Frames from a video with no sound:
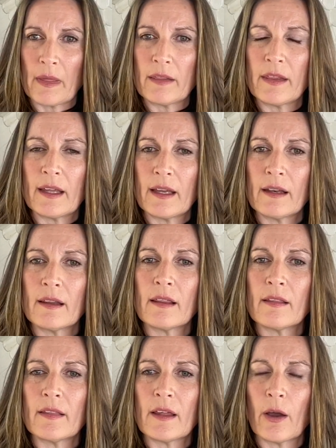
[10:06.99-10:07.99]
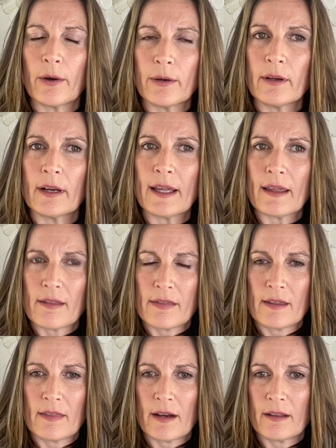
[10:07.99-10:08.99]
Then the only other
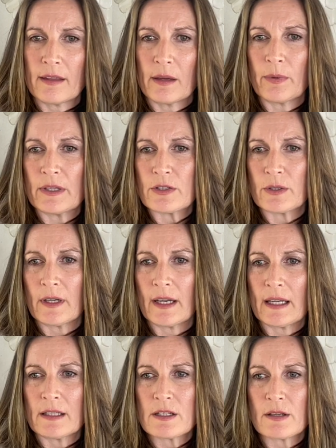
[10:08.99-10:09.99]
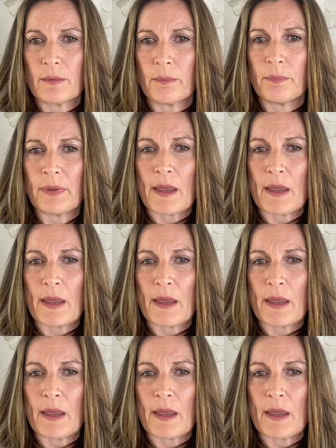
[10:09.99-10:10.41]
thing that I think we do need to